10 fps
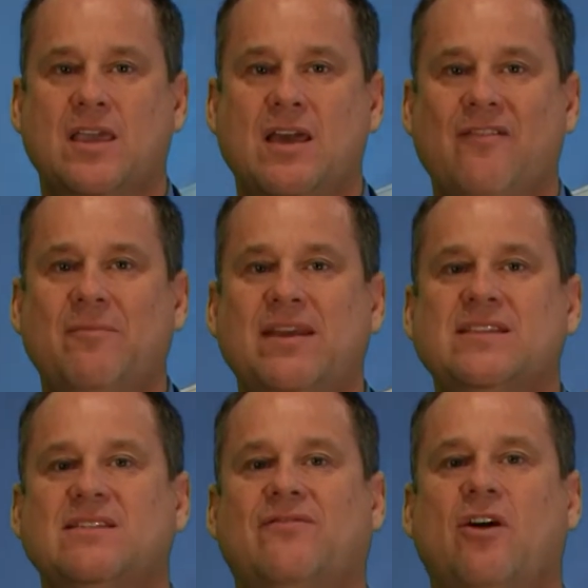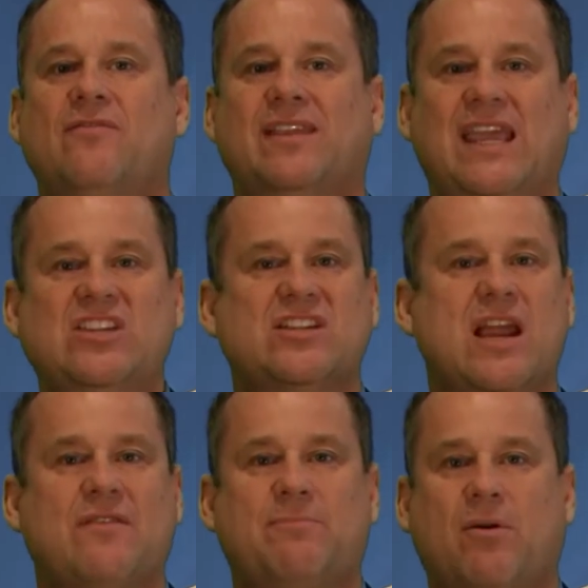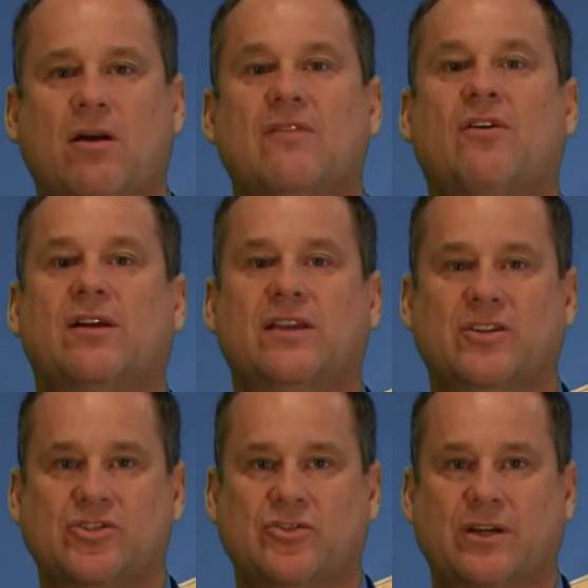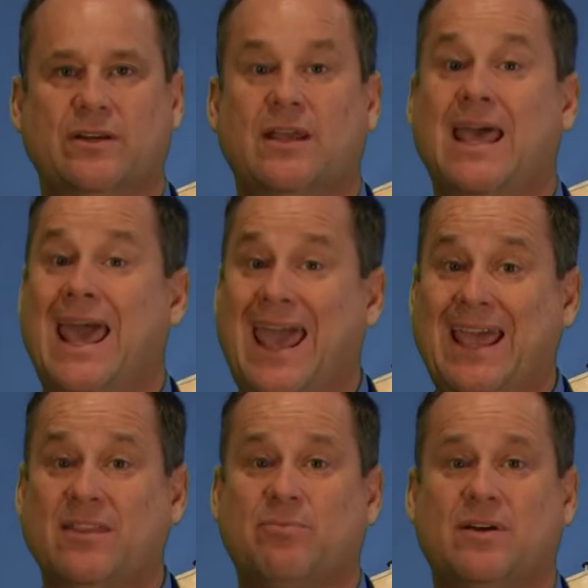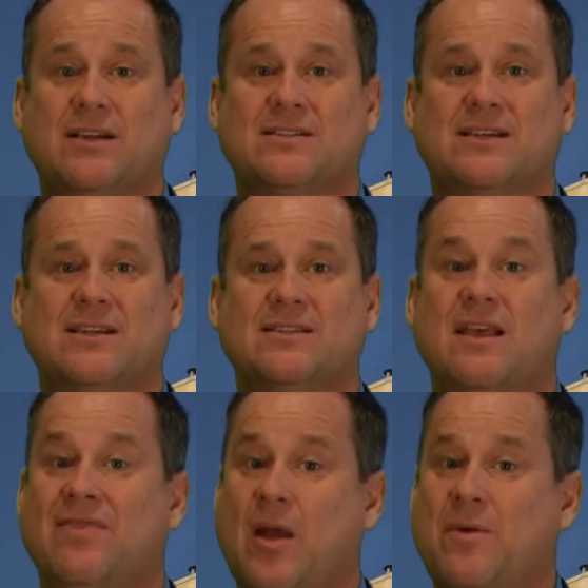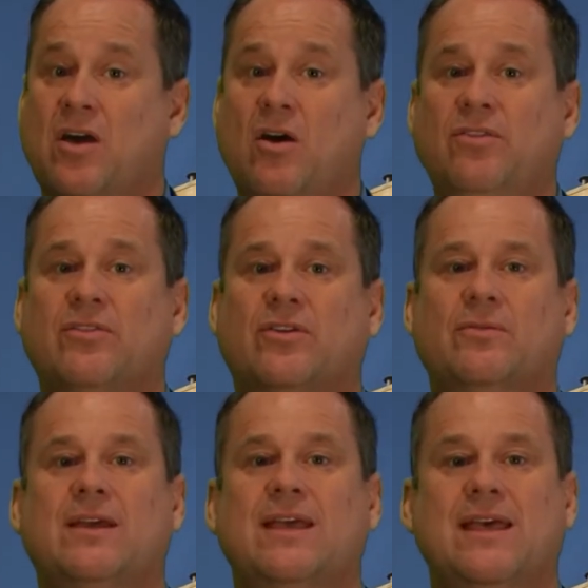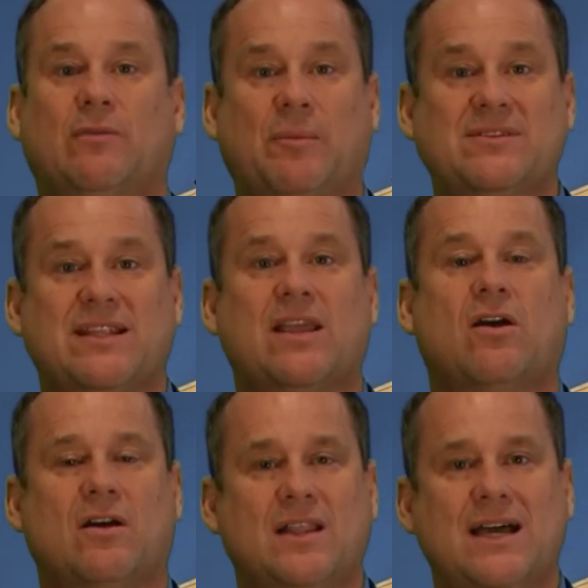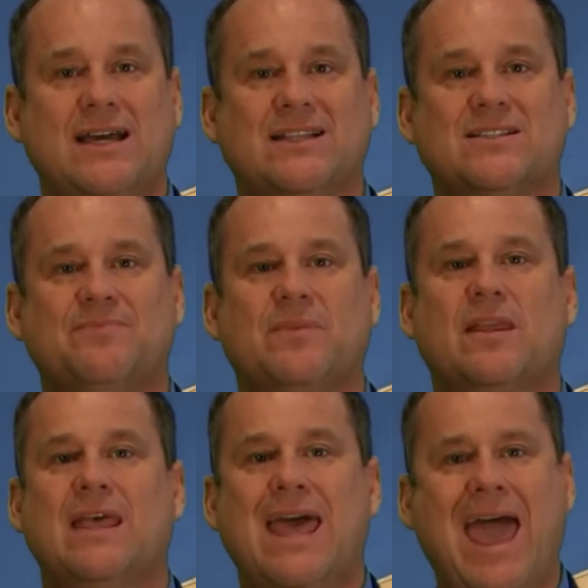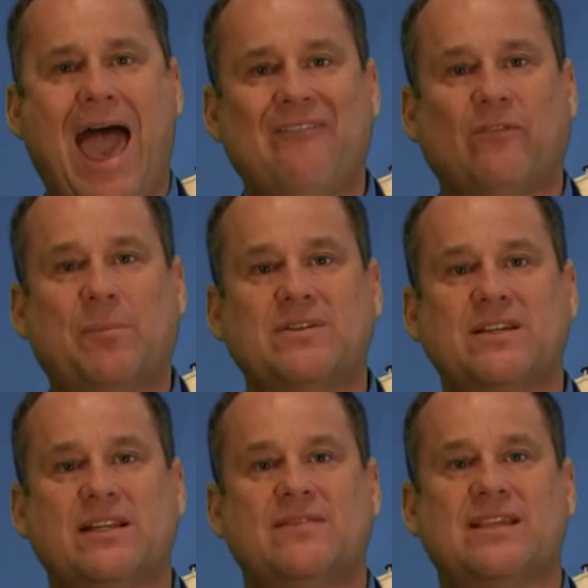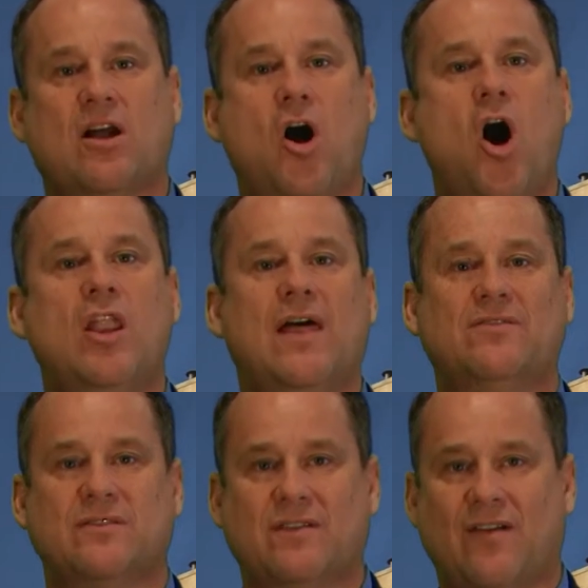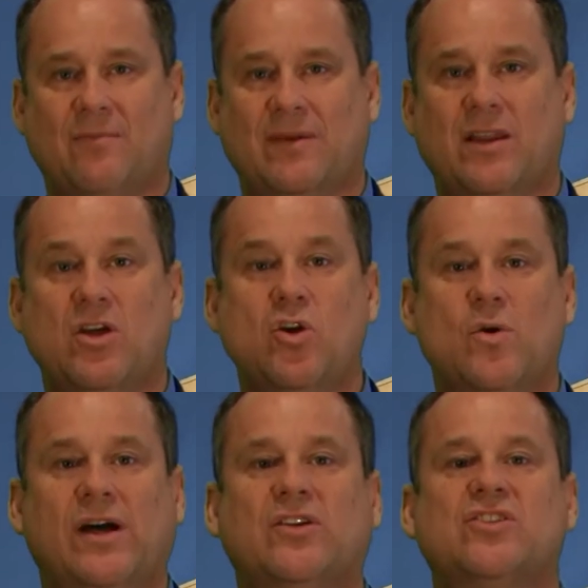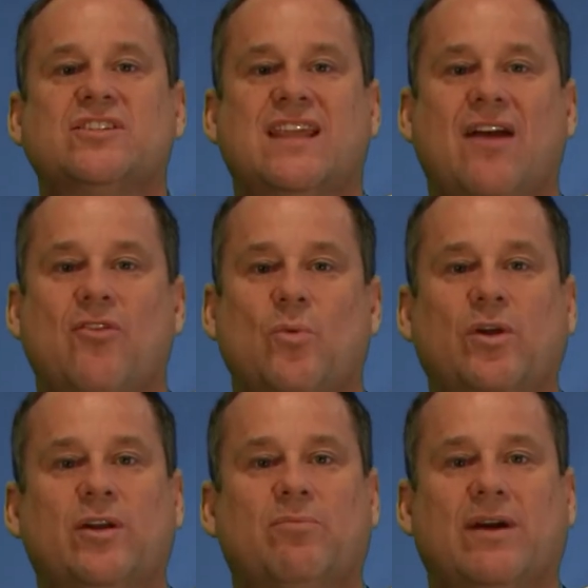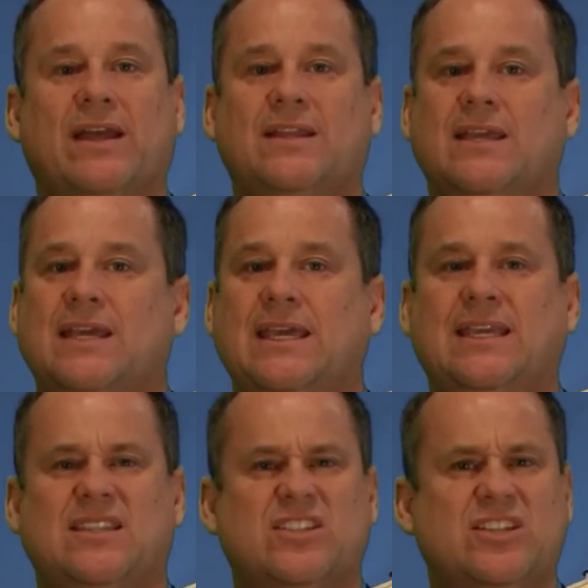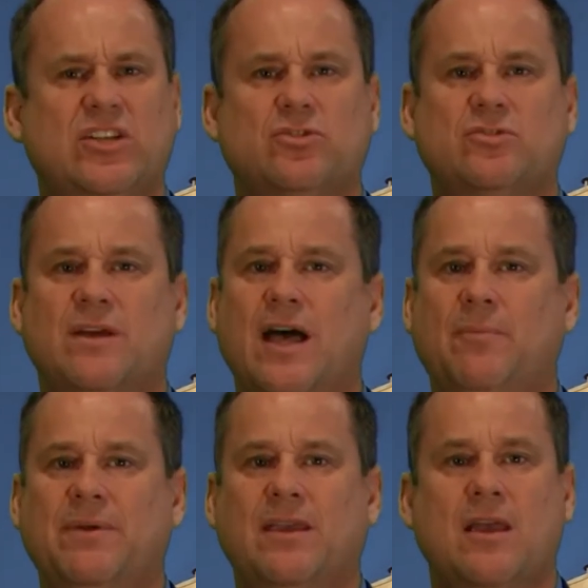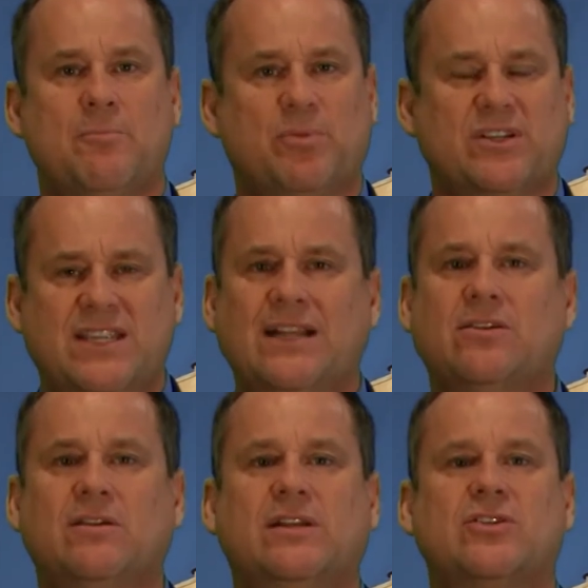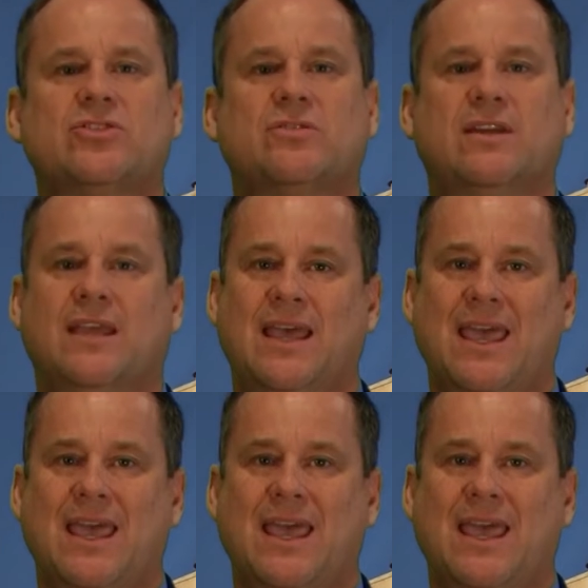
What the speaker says: Government is involved in each and every part of our industry and the process that we go through in representing our clients. Having representatives at all levels of government who understand the Realtor brand is essential to helping protect our industry